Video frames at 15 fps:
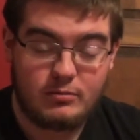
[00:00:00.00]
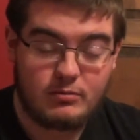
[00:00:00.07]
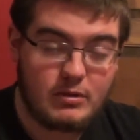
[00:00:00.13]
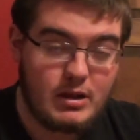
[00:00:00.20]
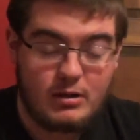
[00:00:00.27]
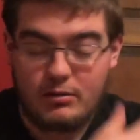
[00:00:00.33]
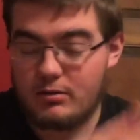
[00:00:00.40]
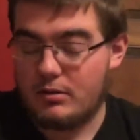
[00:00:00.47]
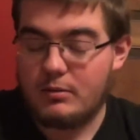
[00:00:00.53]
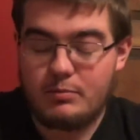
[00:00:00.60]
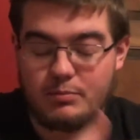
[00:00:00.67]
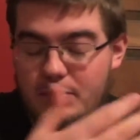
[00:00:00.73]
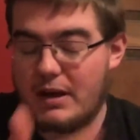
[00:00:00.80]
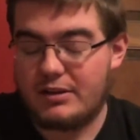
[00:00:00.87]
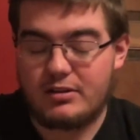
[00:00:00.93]
well,
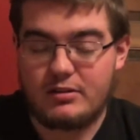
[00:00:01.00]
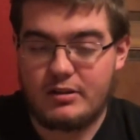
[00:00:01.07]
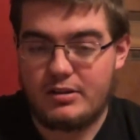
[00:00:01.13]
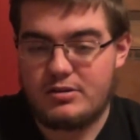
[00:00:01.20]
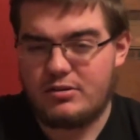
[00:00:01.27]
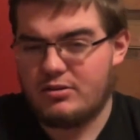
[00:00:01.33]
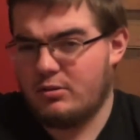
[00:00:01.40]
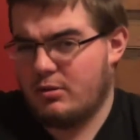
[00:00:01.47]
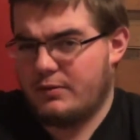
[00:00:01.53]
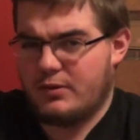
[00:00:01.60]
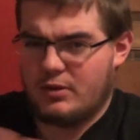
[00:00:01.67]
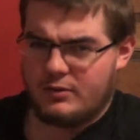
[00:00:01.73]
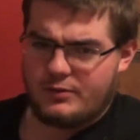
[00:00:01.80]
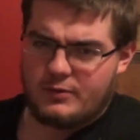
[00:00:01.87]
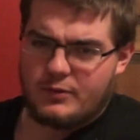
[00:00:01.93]
basically, just do it for
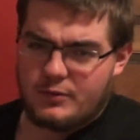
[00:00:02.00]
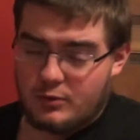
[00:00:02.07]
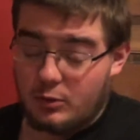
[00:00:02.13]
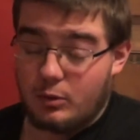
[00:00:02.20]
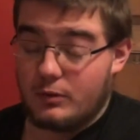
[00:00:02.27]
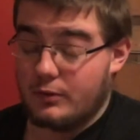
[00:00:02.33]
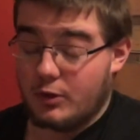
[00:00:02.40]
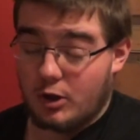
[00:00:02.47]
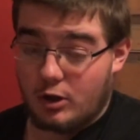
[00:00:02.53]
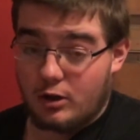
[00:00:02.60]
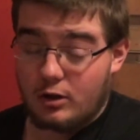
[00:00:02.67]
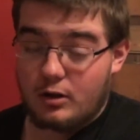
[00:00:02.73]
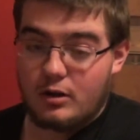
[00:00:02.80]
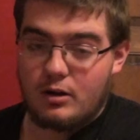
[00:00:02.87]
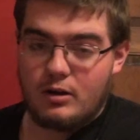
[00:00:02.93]

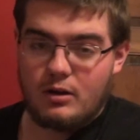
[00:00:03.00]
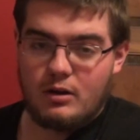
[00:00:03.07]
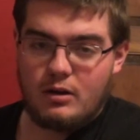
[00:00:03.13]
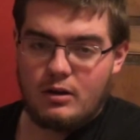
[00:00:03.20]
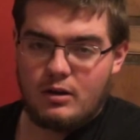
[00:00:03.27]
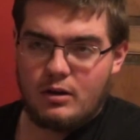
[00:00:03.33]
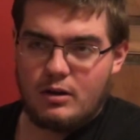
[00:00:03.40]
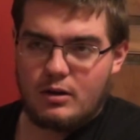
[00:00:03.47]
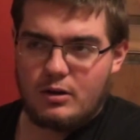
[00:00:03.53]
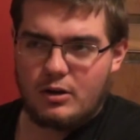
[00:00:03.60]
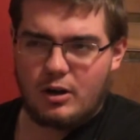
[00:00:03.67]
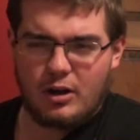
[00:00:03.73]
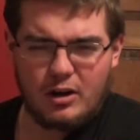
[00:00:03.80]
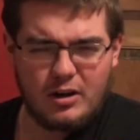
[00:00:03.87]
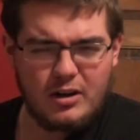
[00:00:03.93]
GERD.
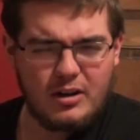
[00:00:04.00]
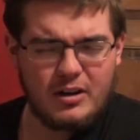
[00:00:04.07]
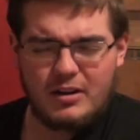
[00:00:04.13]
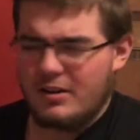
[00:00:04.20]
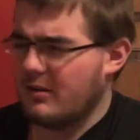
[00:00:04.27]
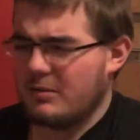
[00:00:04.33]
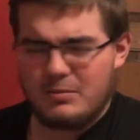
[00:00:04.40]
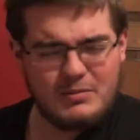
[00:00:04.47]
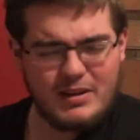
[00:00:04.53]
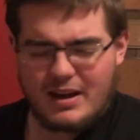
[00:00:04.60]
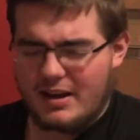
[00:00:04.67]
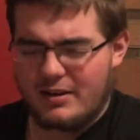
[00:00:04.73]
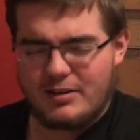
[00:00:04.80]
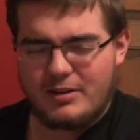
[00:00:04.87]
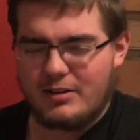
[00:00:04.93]
GERD?
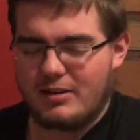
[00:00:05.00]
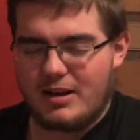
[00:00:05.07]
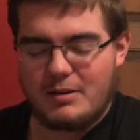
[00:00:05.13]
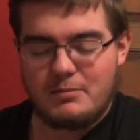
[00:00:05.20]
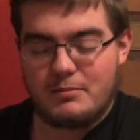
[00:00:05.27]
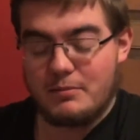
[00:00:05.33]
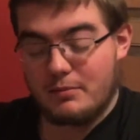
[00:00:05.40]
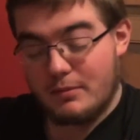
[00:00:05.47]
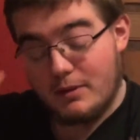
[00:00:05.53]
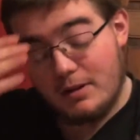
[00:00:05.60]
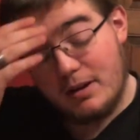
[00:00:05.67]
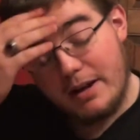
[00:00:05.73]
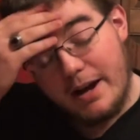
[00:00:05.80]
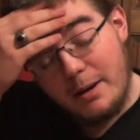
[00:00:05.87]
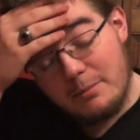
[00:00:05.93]
I don't know.
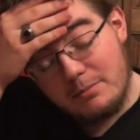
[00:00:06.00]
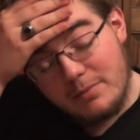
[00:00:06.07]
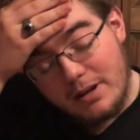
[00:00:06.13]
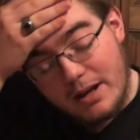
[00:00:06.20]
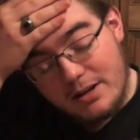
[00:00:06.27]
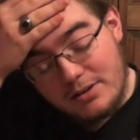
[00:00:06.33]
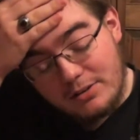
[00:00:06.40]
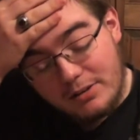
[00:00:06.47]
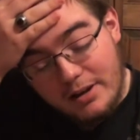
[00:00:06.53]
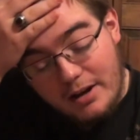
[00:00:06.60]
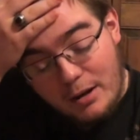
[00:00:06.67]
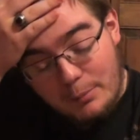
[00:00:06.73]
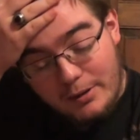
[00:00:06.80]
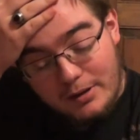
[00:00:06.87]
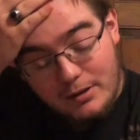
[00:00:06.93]
I just
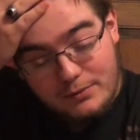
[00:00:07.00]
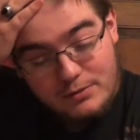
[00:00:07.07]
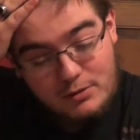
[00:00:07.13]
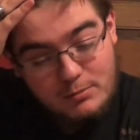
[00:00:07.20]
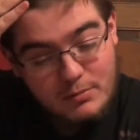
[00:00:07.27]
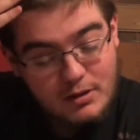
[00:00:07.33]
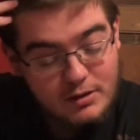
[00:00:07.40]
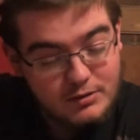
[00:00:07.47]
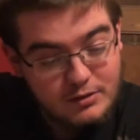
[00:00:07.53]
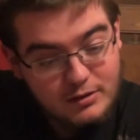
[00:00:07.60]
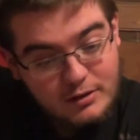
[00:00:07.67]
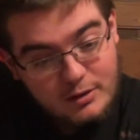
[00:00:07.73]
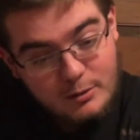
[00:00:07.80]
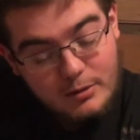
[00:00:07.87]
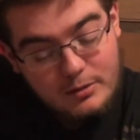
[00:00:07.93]
got up like a few minutes
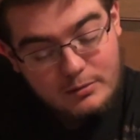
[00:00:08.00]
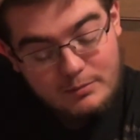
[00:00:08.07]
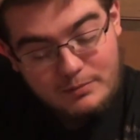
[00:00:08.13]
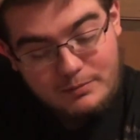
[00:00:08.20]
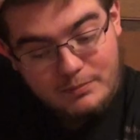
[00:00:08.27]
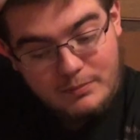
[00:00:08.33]
ago and